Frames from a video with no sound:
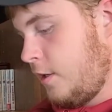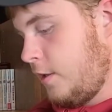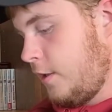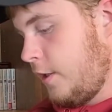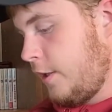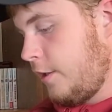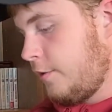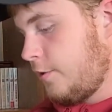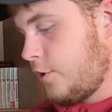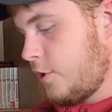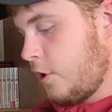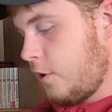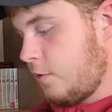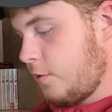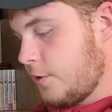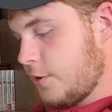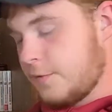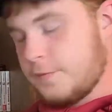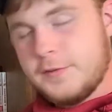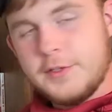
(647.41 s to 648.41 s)
Lego Star
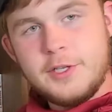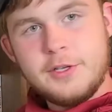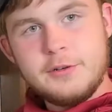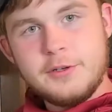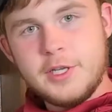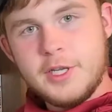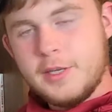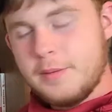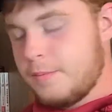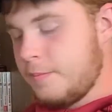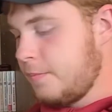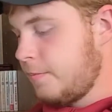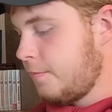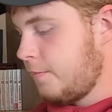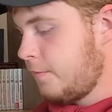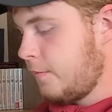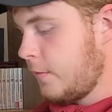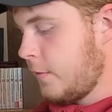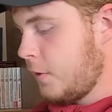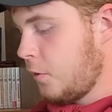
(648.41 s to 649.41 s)
Wars video game
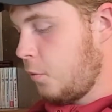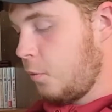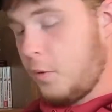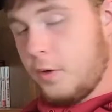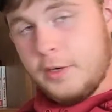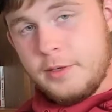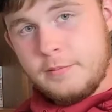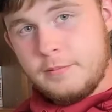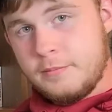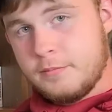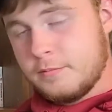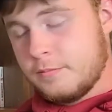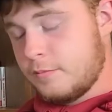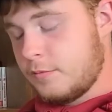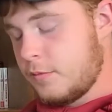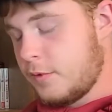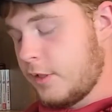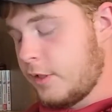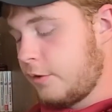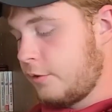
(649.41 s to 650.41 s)
1,
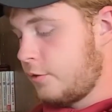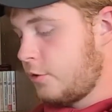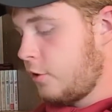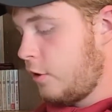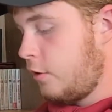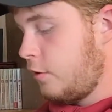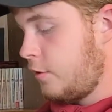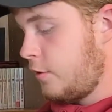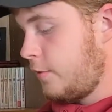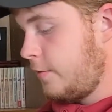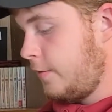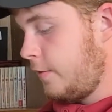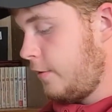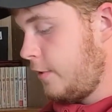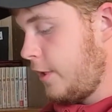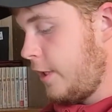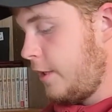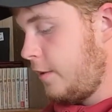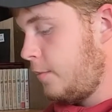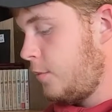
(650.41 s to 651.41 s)
Lego Star Wars
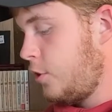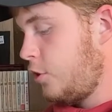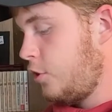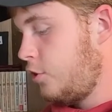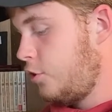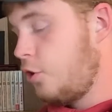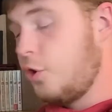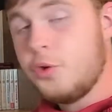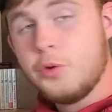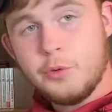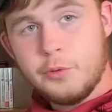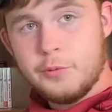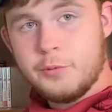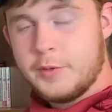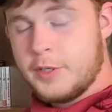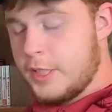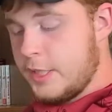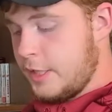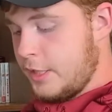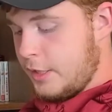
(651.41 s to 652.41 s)
video game 2,
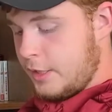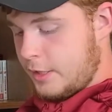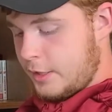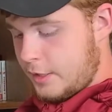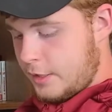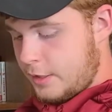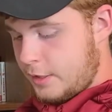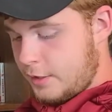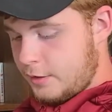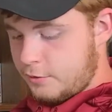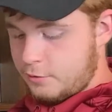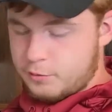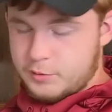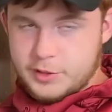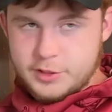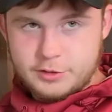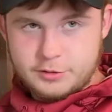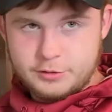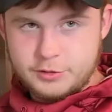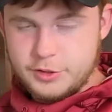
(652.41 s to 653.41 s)
the
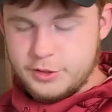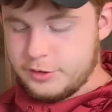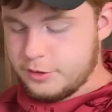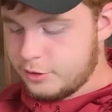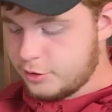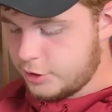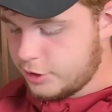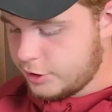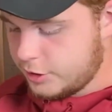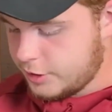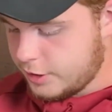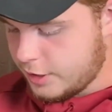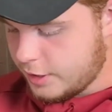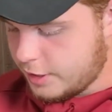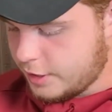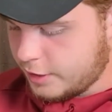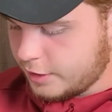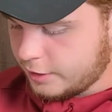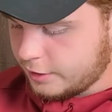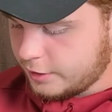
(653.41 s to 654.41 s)
original trilogy,
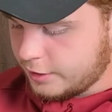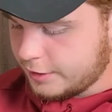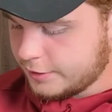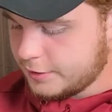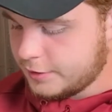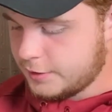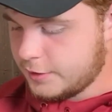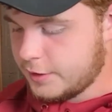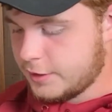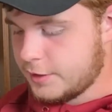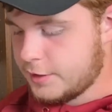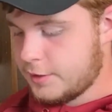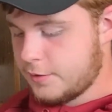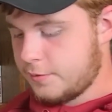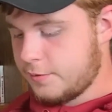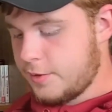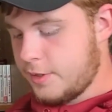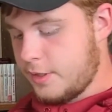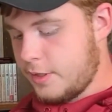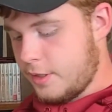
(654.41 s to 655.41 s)
and SSX
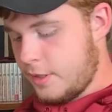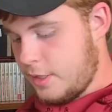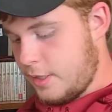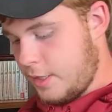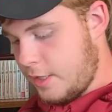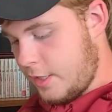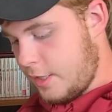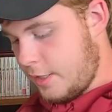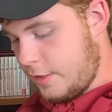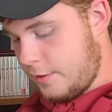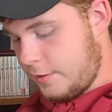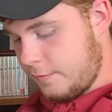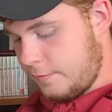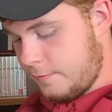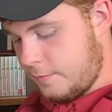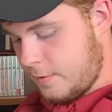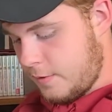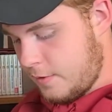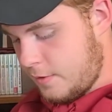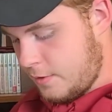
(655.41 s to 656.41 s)
3. I
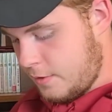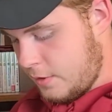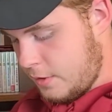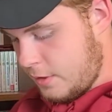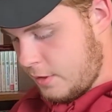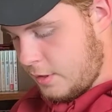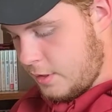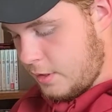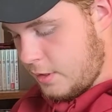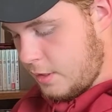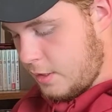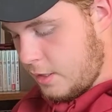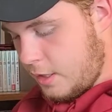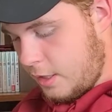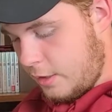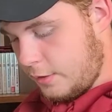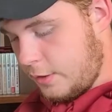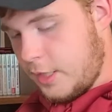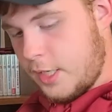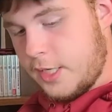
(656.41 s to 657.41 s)
have
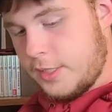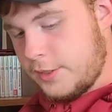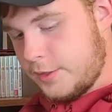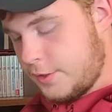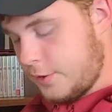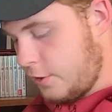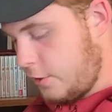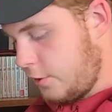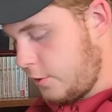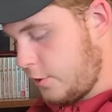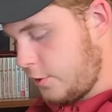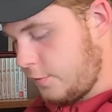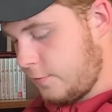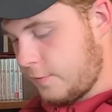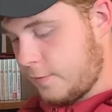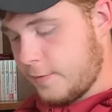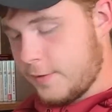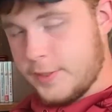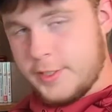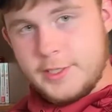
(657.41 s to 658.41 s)
a lot of nostalgia
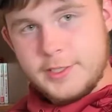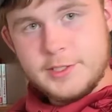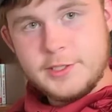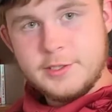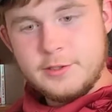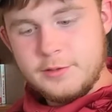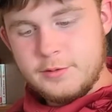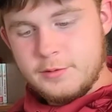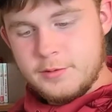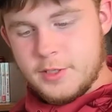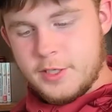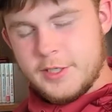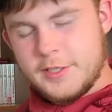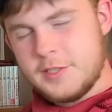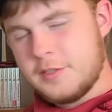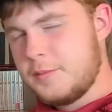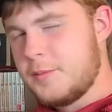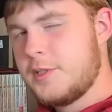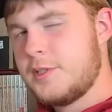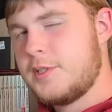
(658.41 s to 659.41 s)
for these two, not
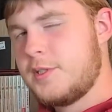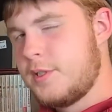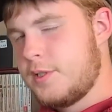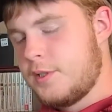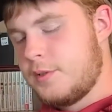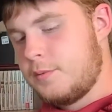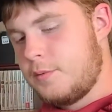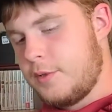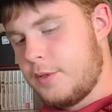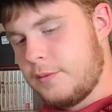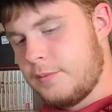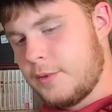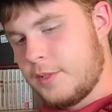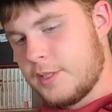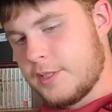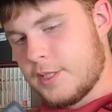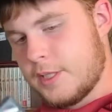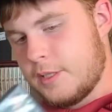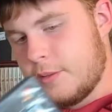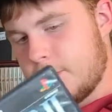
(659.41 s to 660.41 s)
so much this one,
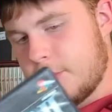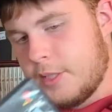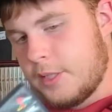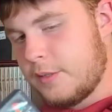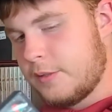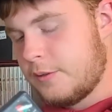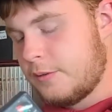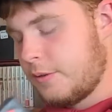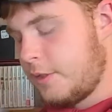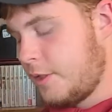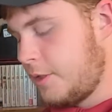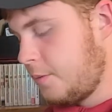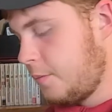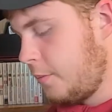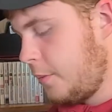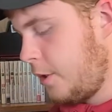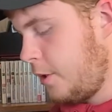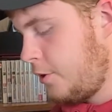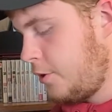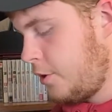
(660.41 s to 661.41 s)
because I didn't play this one as
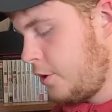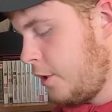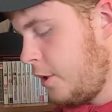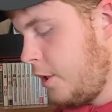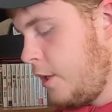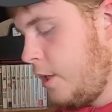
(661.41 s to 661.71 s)
much,